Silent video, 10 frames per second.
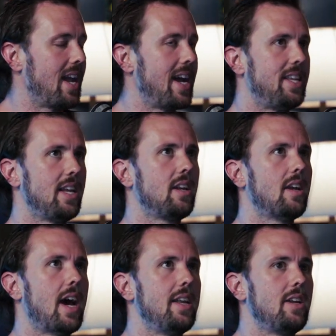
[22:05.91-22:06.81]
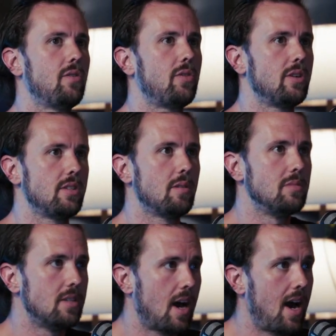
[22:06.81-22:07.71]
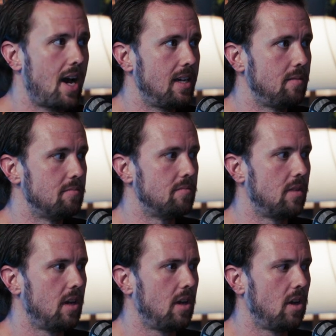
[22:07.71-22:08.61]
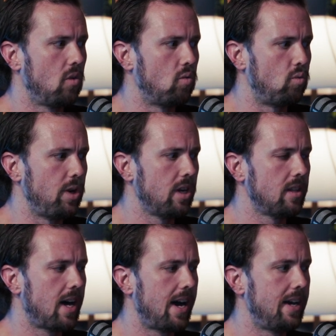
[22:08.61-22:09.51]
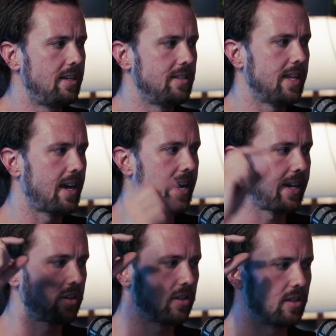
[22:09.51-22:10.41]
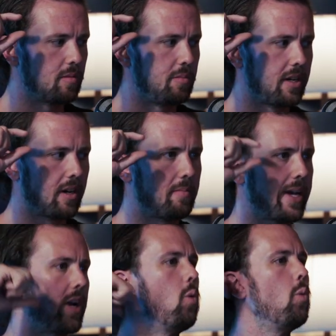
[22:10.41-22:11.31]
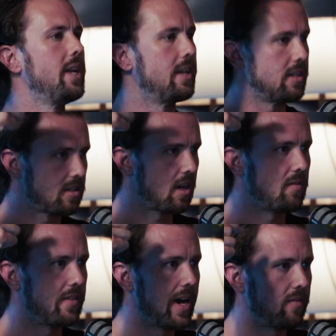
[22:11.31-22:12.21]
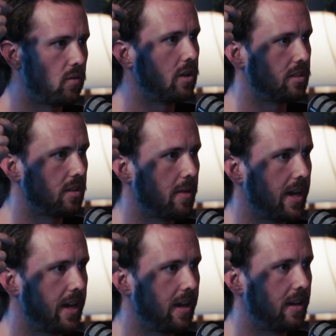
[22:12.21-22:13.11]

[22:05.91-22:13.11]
And I didn't for some time realize that I could become like a witness of that voice in my head.